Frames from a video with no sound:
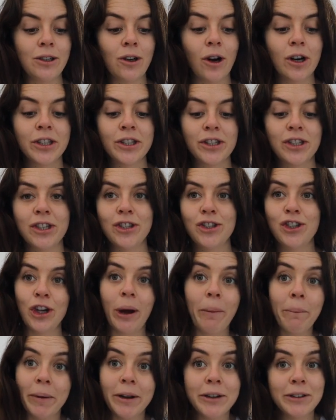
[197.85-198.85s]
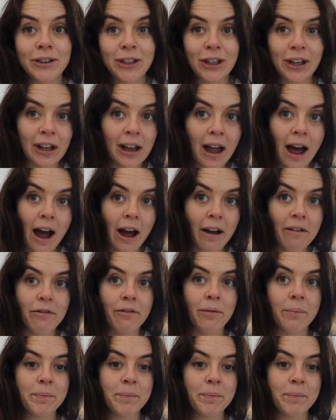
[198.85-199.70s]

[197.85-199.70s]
costs just jump into your life.